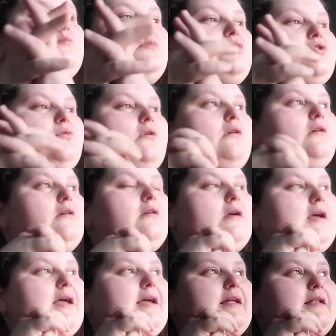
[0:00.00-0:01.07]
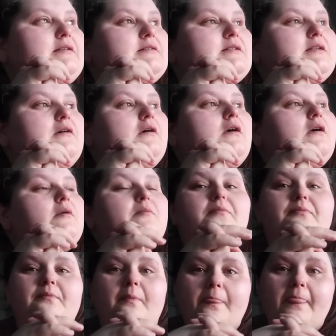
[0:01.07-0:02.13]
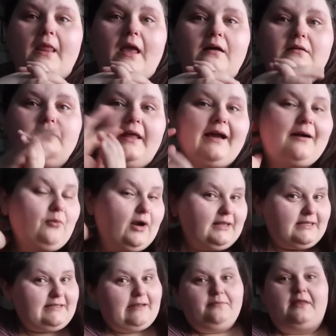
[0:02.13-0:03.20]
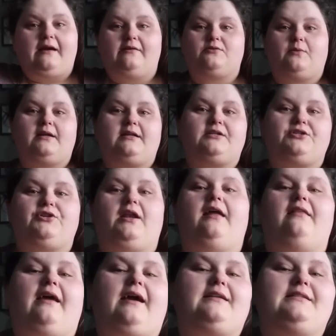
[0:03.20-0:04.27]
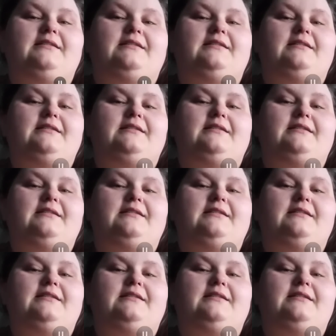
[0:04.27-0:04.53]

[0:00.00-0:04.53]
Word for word: was mutual, and like I'm wearing the same thing I was wearing yesterday. Like I